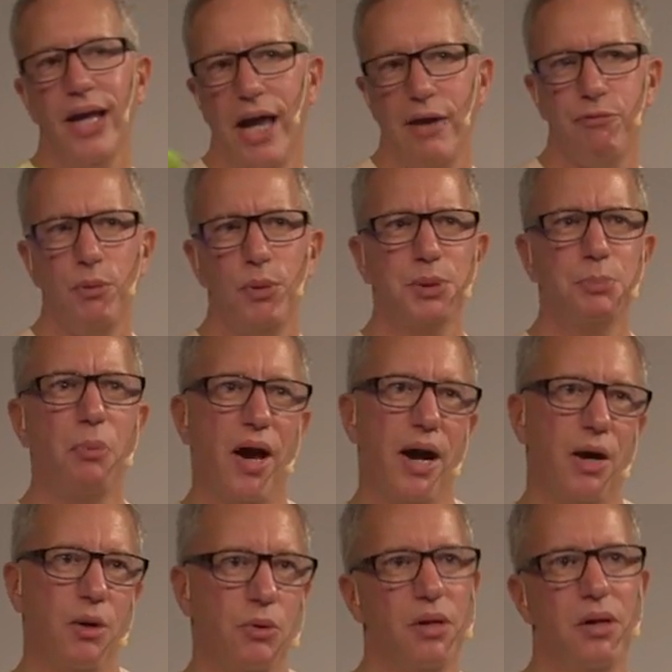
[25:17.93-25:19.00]
If it was
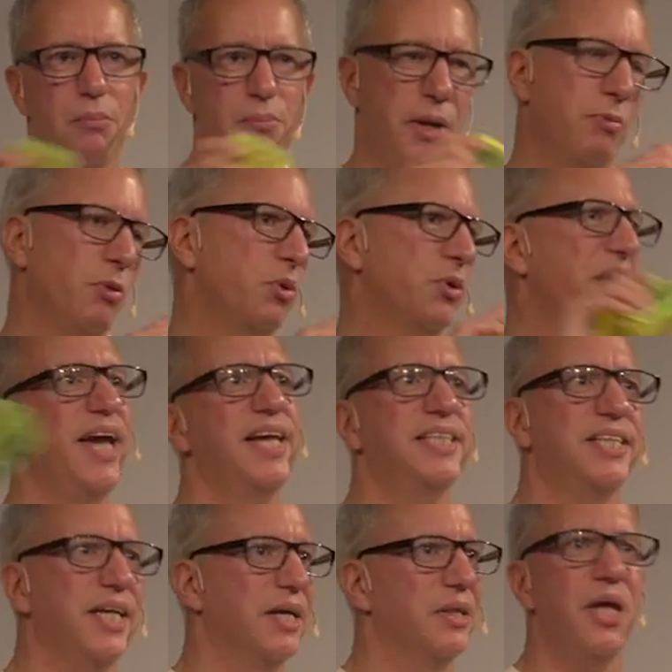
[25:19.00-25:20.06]
brown, people would
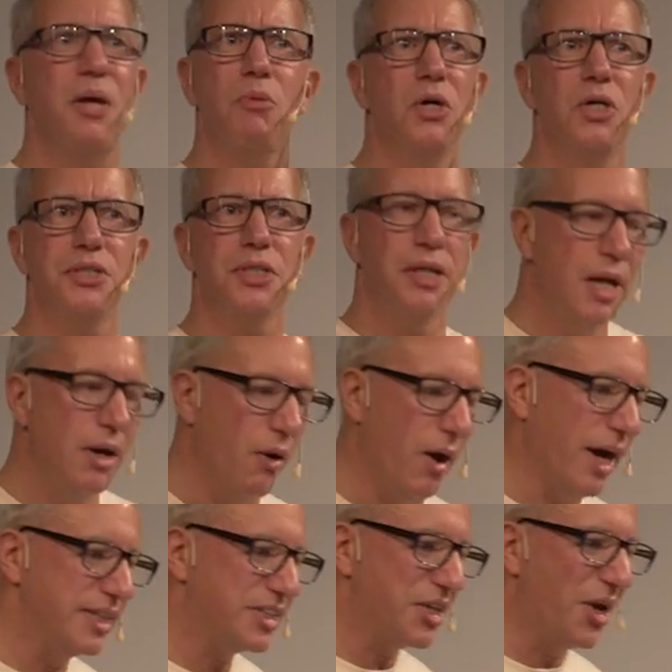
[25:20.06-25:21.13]
hate it. They would,
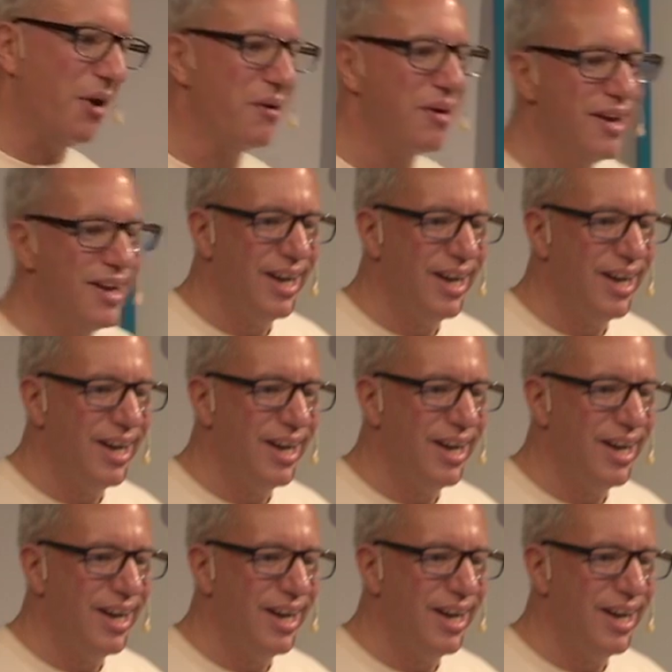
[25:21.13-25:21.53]
right? So,